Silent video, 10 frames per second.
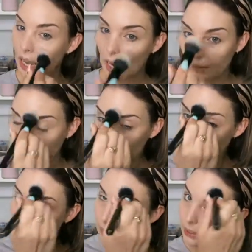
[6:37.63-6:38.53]
And then I
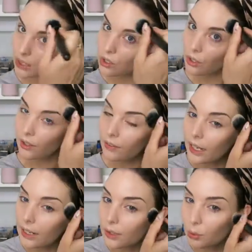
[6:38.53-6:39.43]
just make sure that
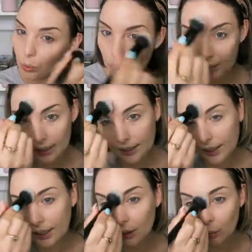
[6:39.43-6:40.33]
that is
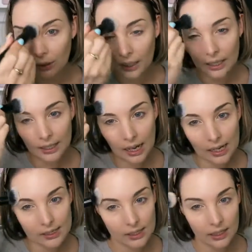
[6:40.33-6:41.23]
really, really
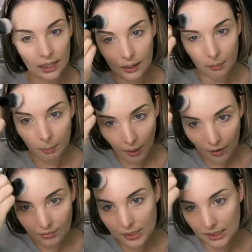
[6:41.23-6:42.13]
nicely like
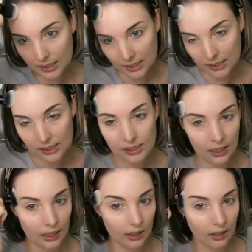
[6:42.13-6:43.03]
buffed into the
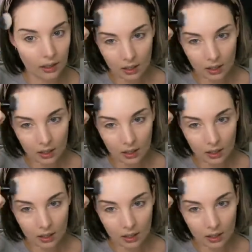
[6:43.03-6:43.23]
skin.